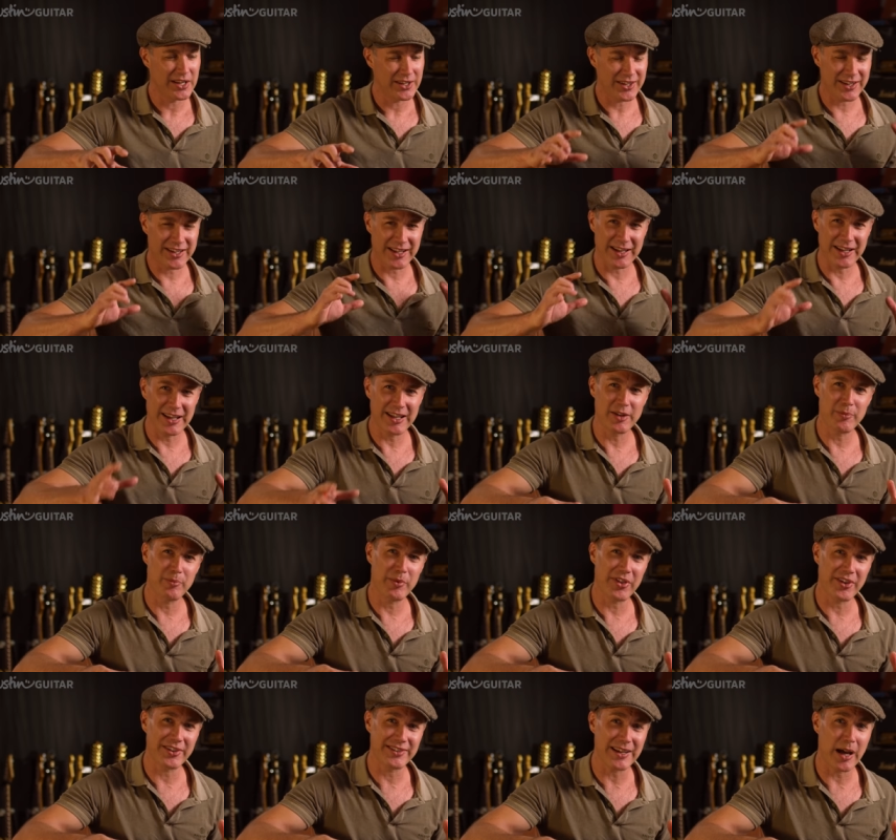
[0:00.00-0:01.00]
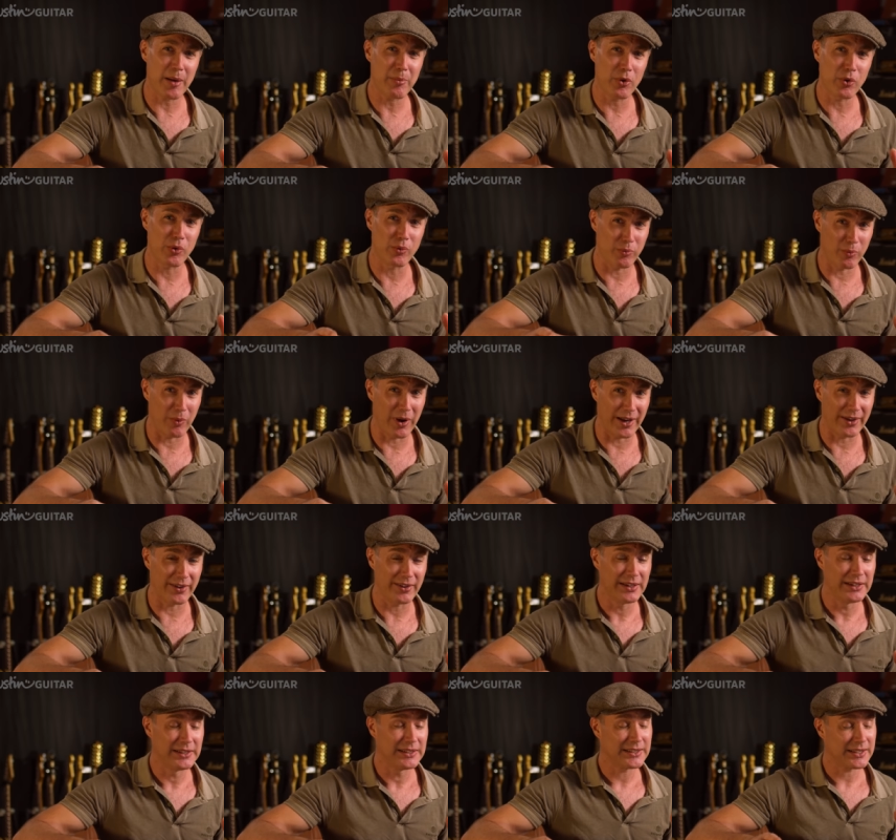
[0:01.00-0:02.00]
you can hit them with a double one,
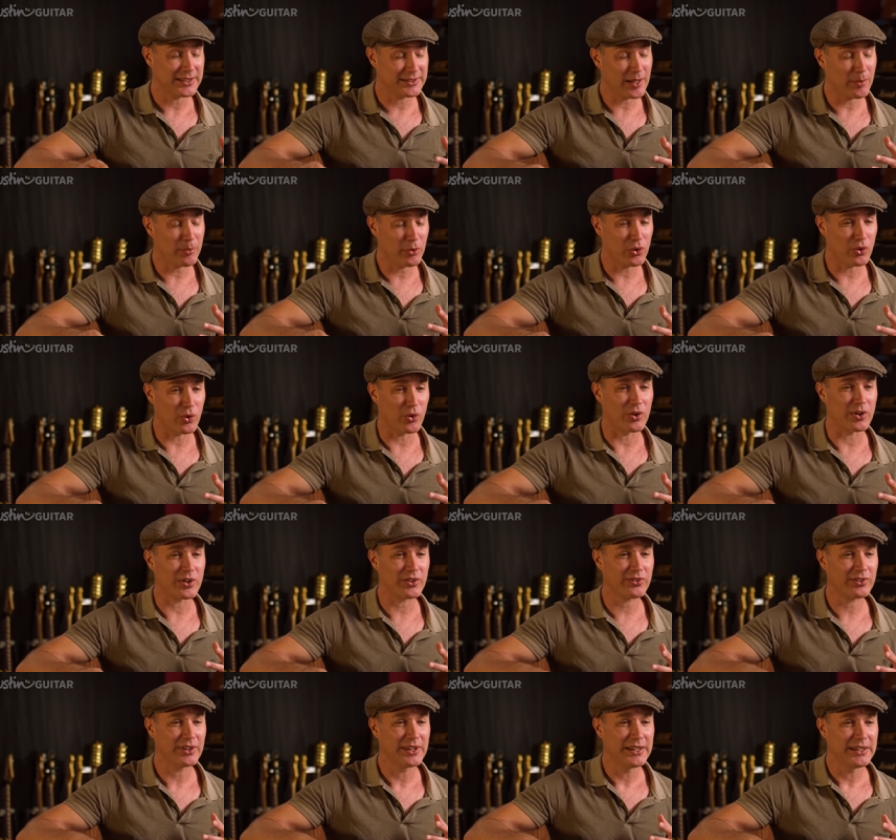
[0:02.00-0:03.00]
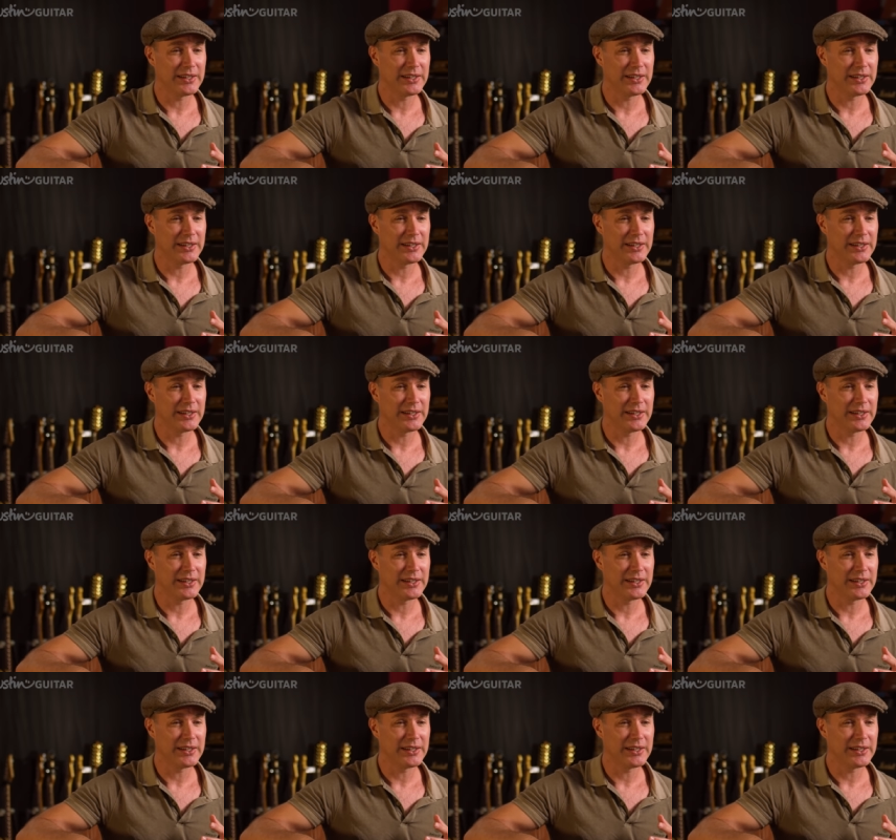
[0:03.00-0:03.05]
a double chorus.